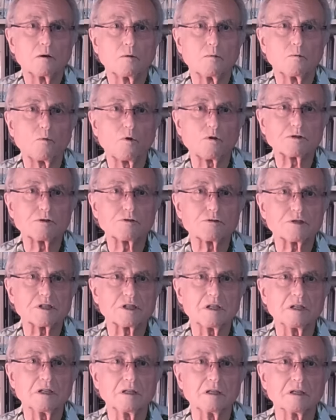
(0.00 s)
what you
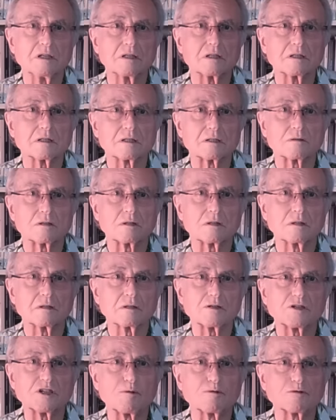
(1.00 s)
see is
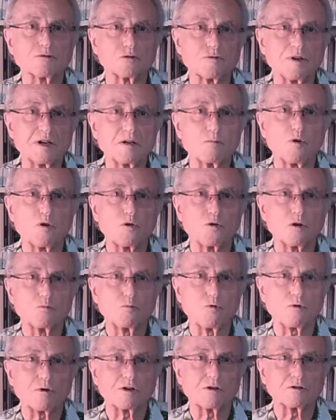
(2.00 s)
she was already
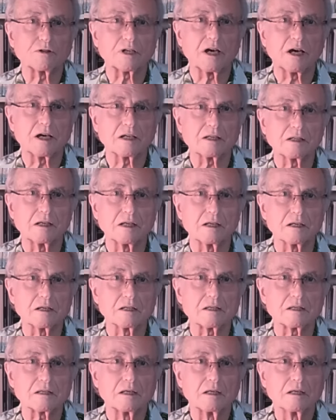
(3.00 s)
walking on her hind
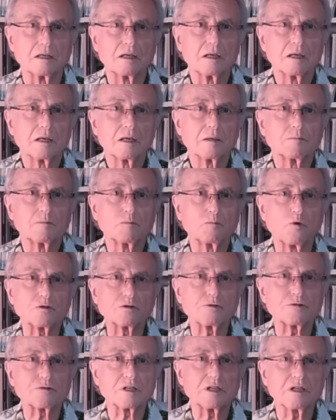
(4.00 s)
legs. What
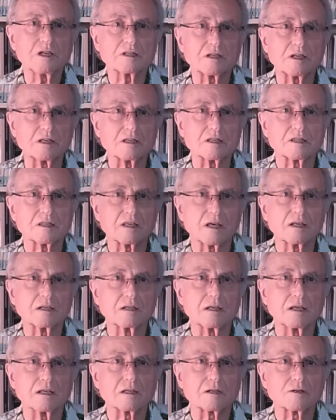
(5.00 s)
you see since then
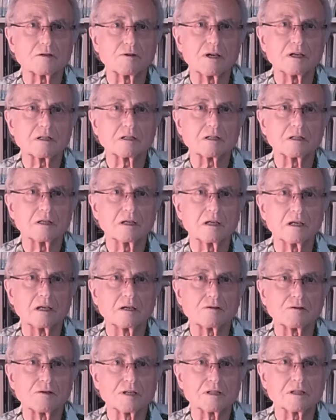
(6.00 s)
is a great
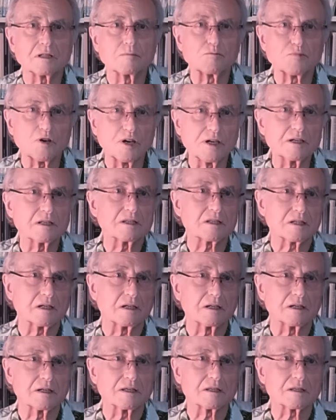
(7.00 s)
increase in brain
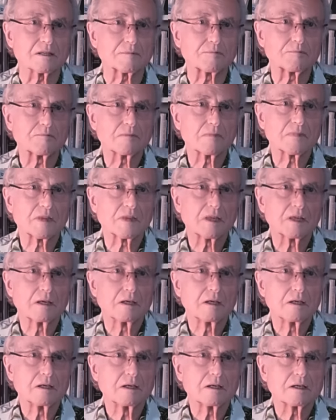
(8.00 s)
size.
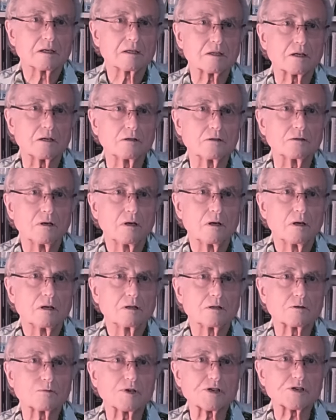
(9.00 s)
So
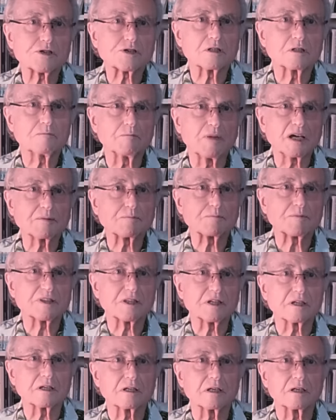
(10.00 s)
the questioner might be
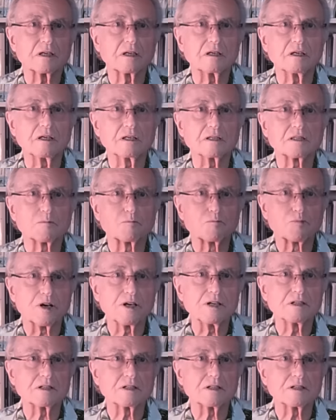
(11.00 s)
thinking, is the brain